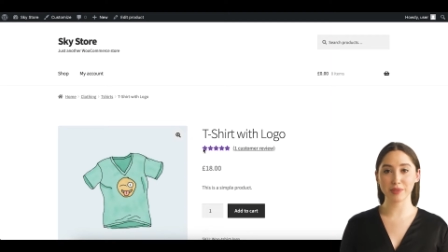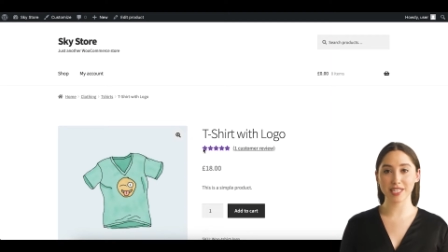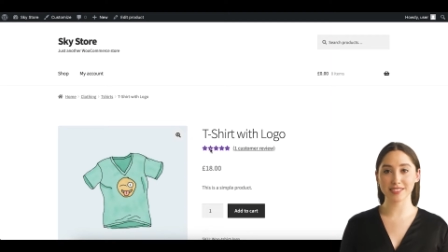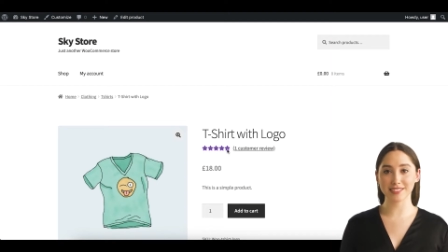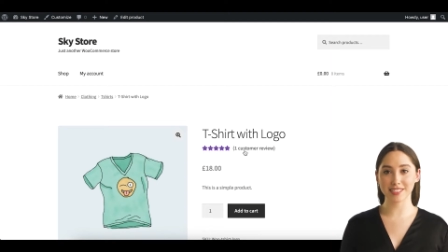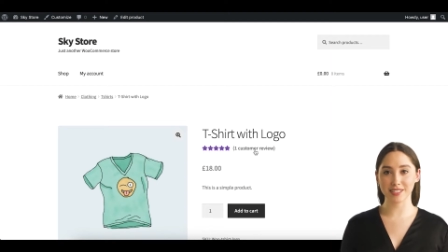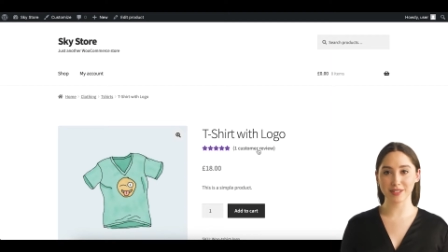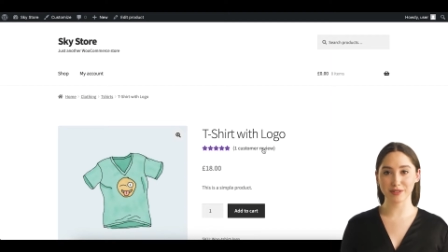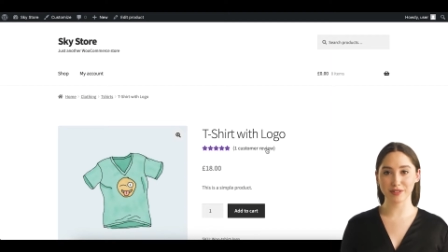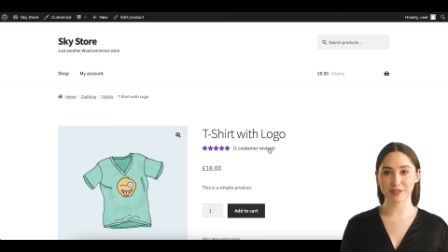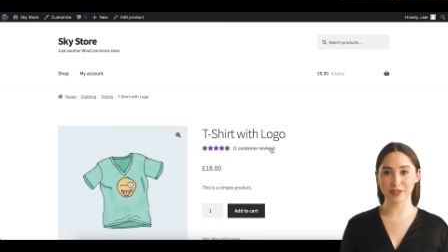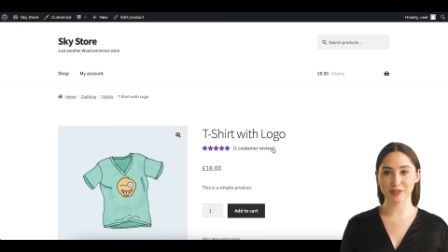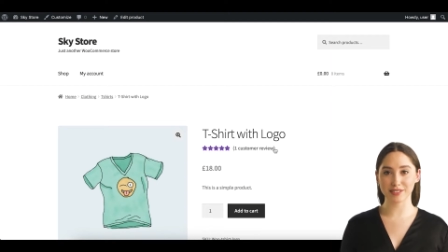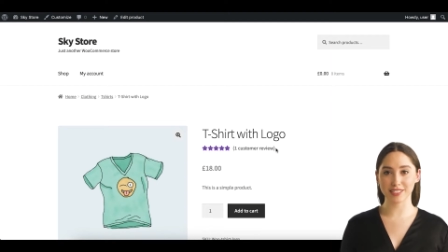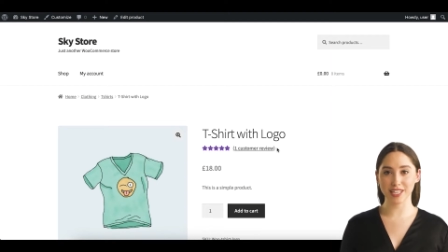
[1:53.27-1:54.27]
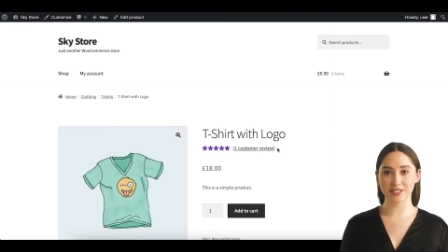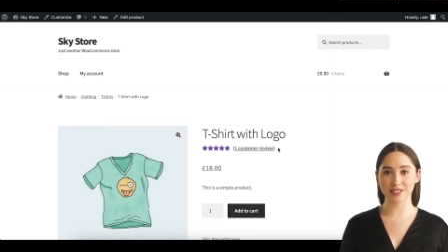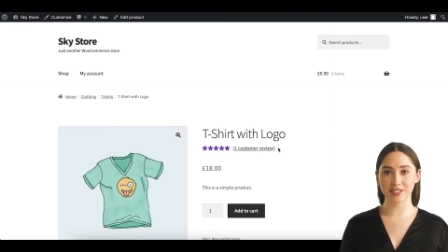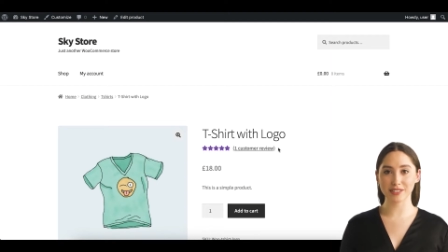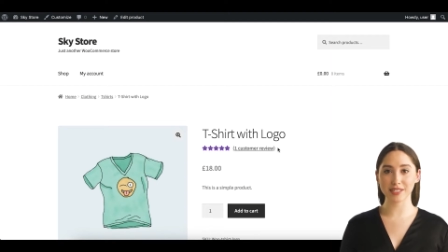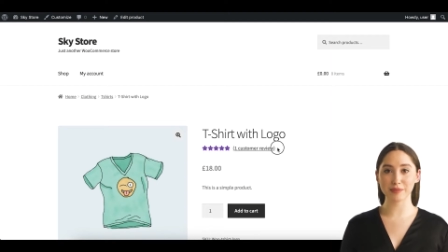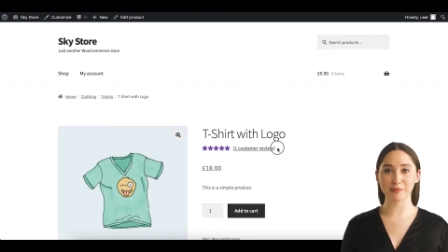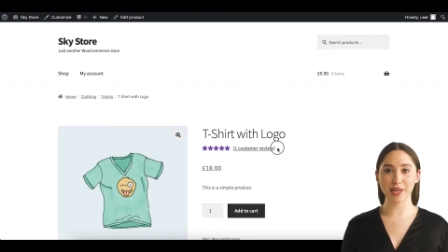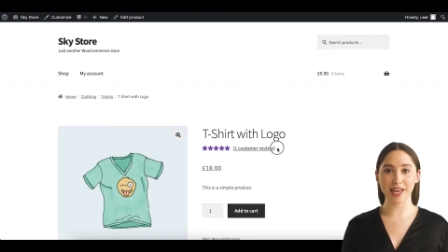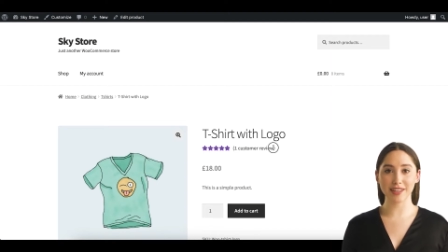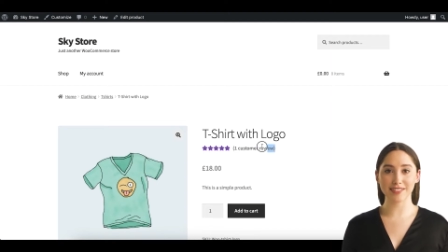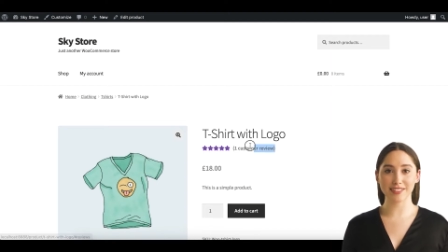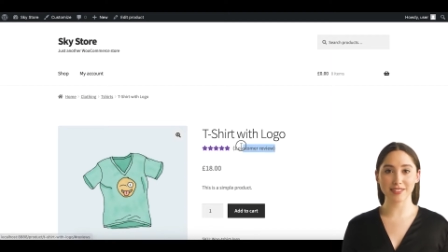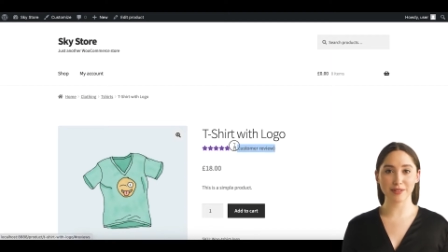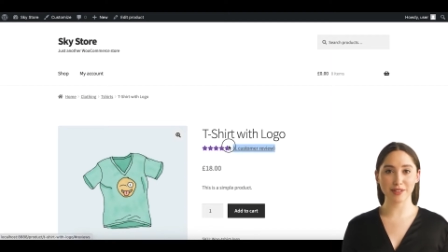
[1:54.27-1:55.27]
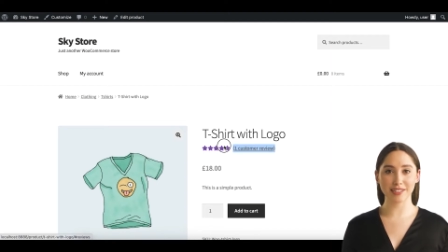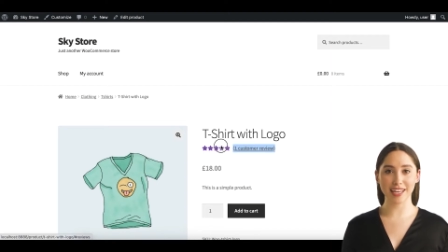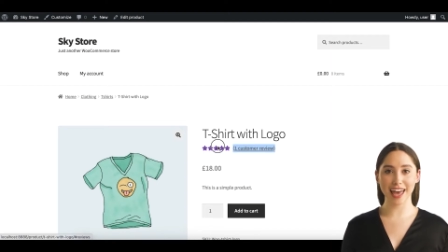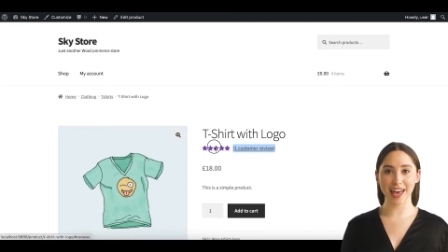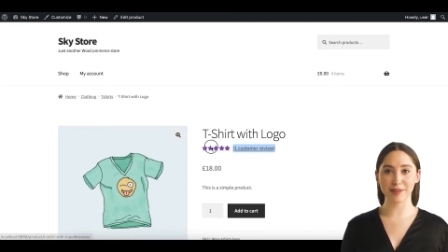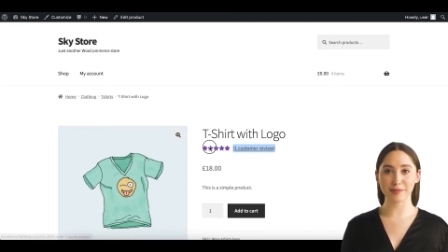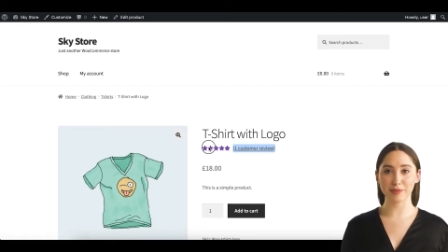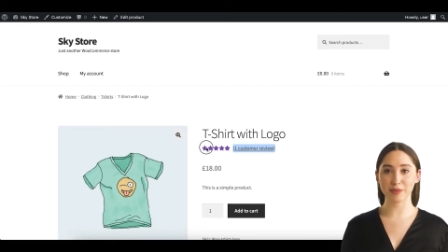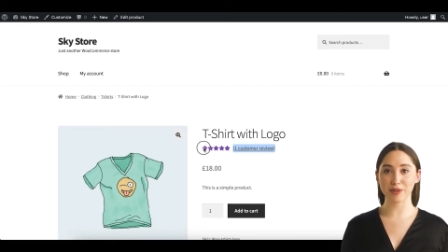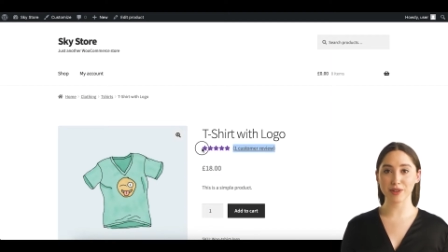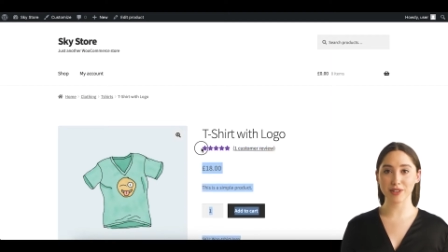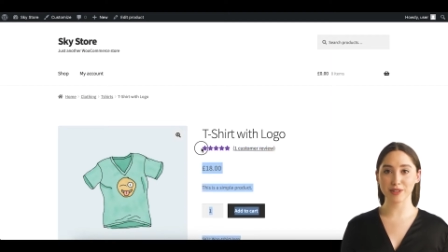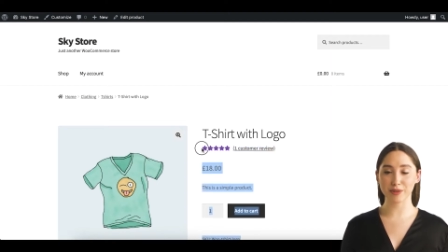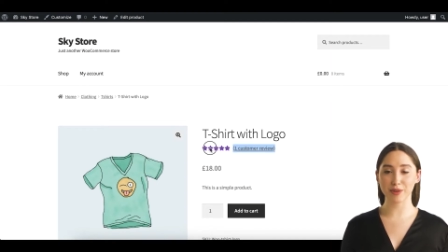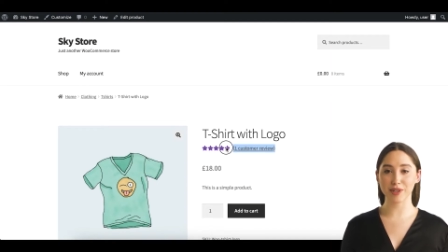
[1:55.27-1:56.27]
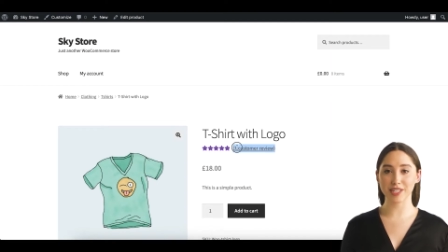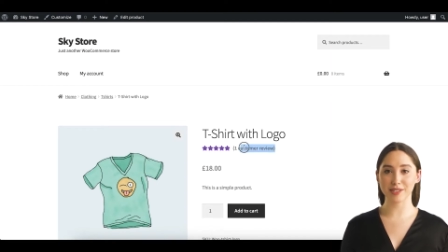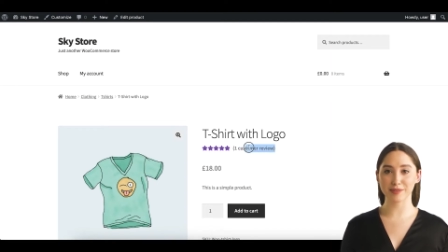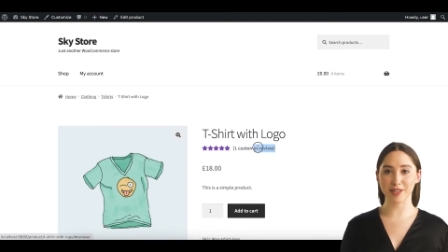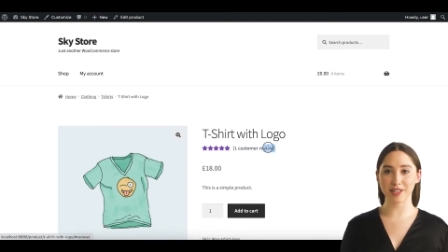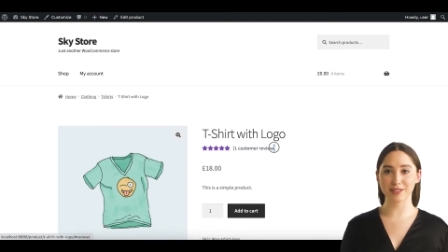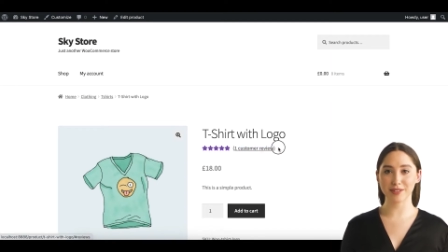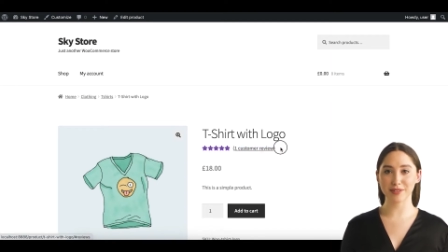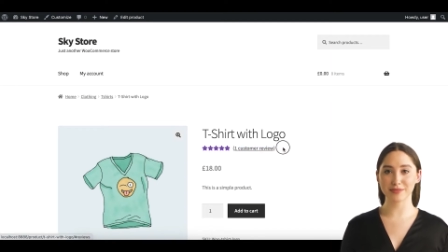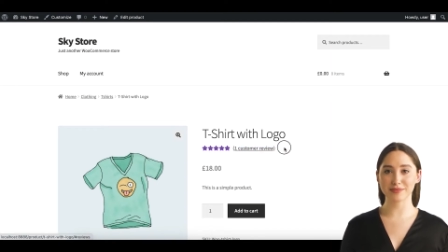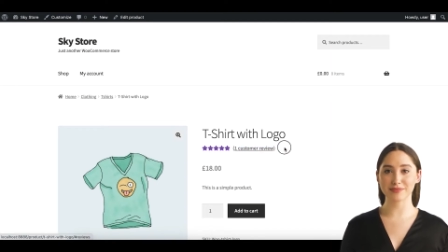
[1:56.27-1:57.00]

may see the Reviews section compiled into a tab or accordion module.